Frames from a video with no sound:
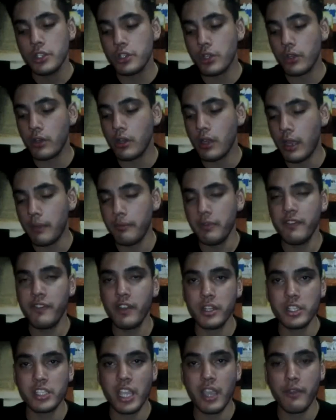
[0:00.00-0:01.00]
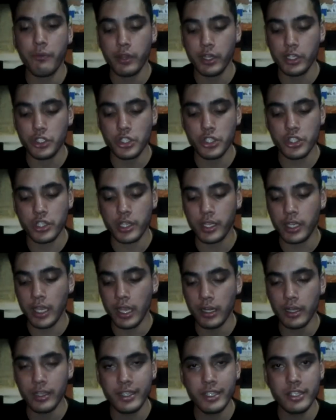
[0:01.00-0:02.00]
So I hope you found this halfway
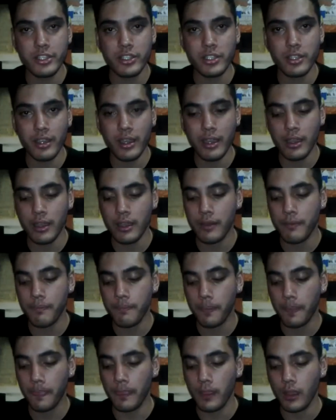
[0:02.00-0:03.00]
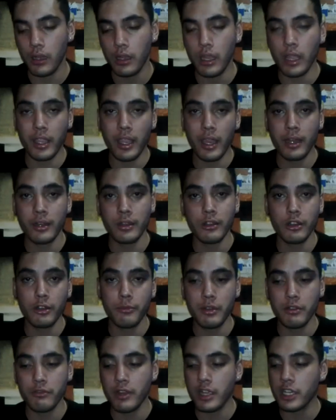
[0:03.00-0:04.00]
interesting, at least. Again, a
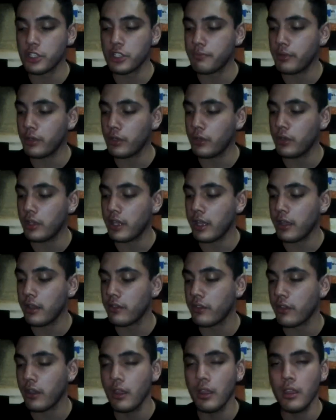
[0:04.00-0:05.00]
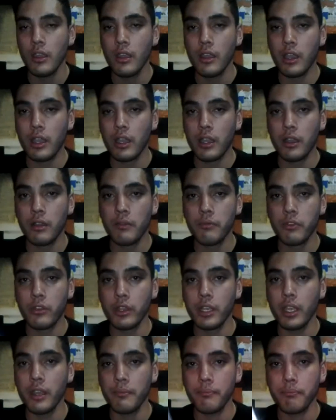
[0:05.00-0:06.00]
little bit rushed, but who cares.
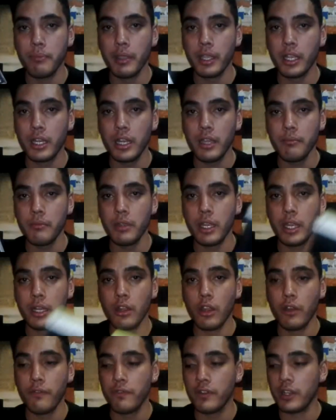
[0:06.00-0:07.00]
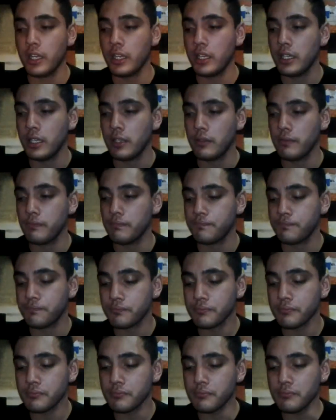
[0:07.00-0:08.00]
So yeah, pick it up, and hopefully
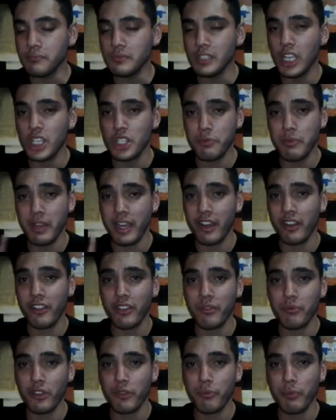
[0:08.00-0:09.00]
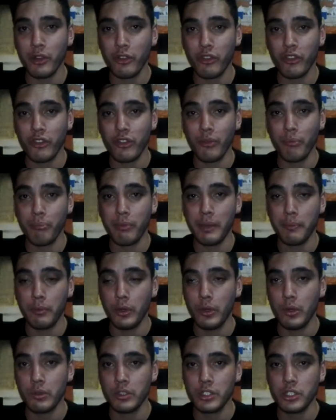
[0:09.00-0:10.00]
I should be hearing some responses on
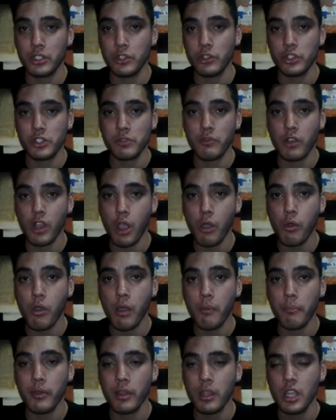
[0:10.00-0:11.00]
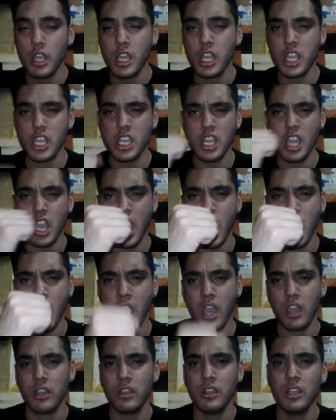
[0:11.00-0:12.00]
people who want to do some co-op.
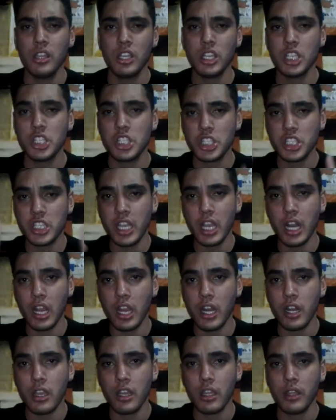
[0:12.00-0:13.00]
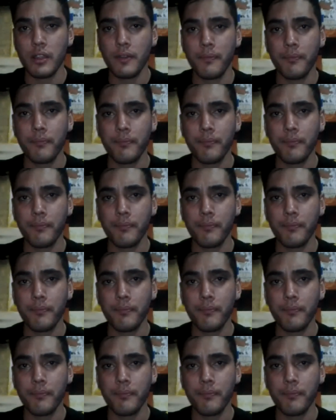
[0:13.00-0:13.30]
Yeah, see you later.